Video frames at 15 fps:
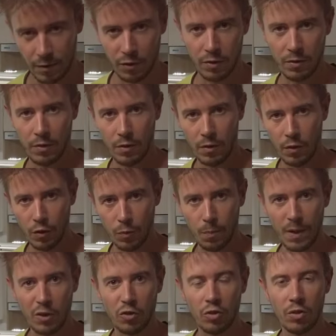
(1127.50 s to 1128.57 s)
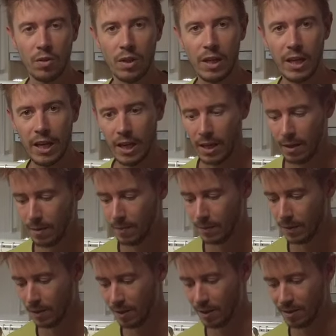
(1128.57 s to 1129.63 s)
is specially
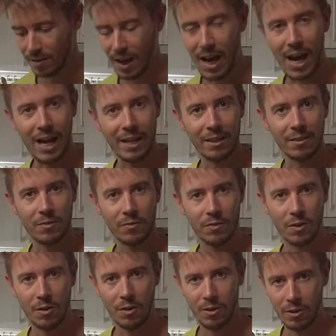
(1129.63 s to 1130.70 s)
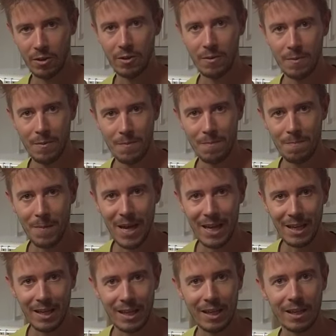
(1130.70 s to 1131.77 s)
designed for
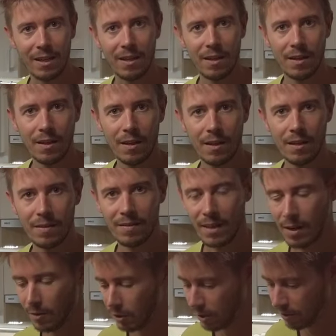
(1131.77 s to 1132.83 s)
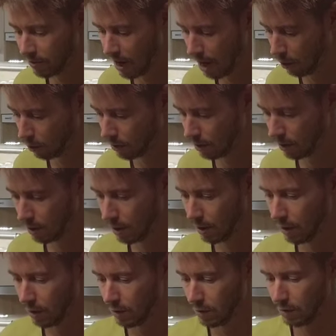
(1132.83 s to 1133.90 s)
making sauerkraut.
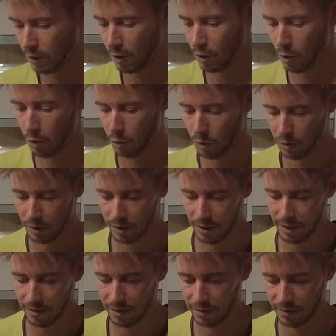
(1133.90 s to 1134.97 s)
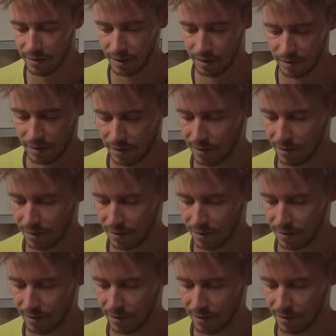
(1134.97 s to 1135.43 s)
So there is this